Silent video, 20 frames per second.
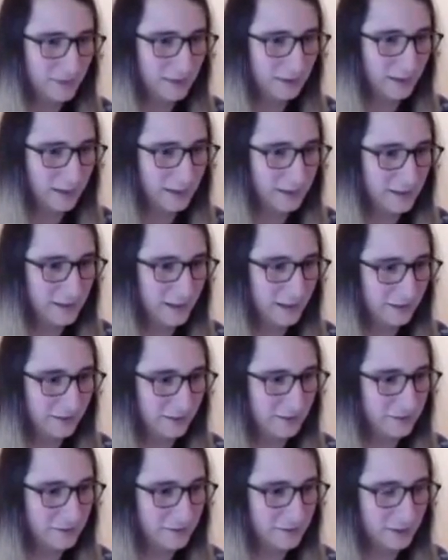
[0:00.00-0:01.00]
and not
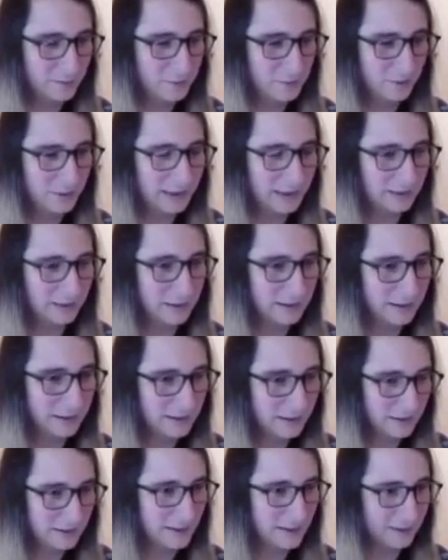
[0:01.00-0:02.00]
just jump directly
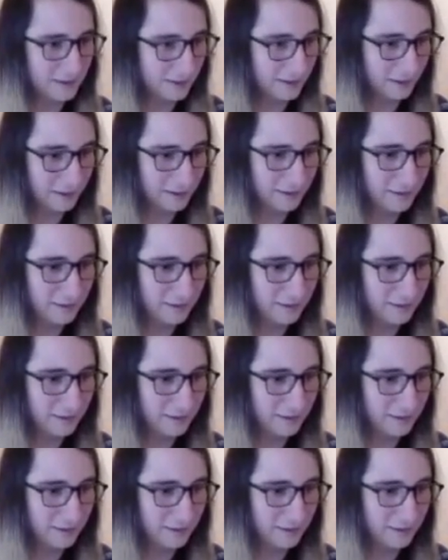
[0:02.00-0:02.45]
into something.